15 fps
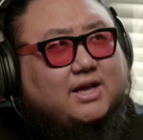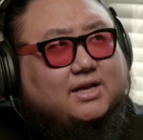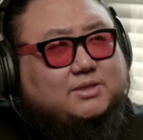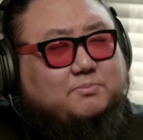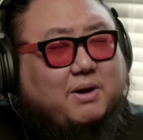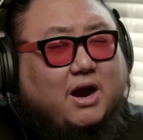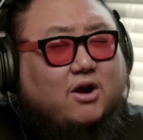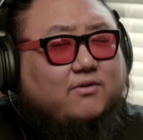as
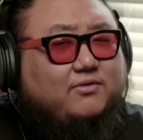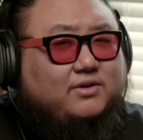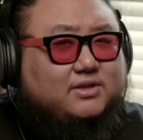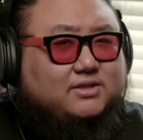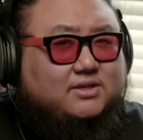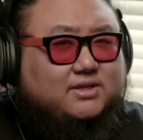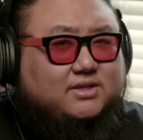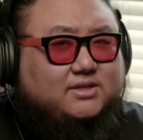powerful as
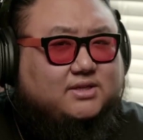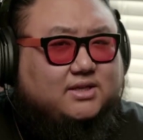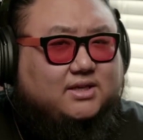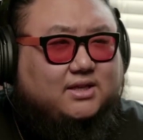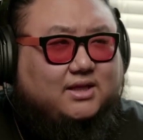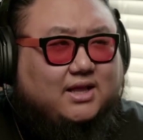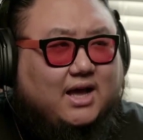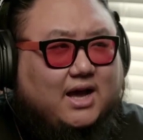it is,
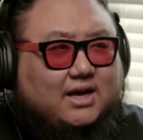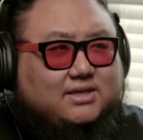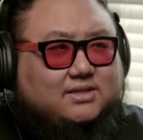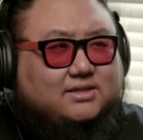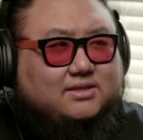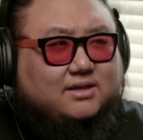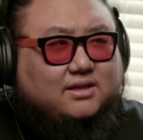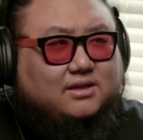it
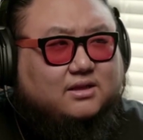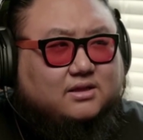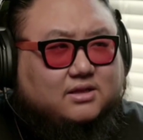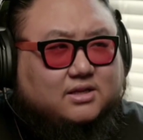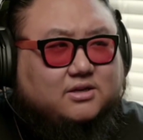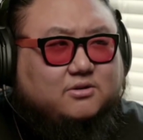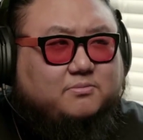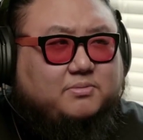lacks a
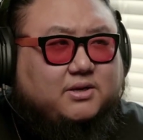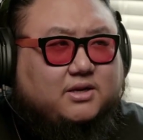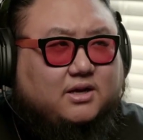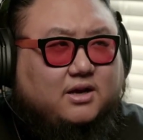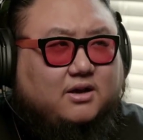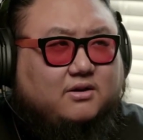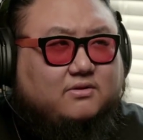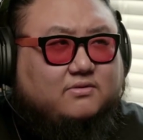little bit
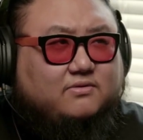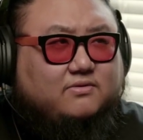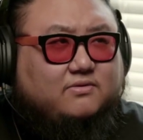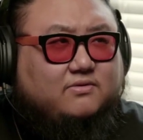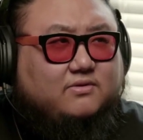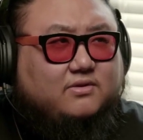of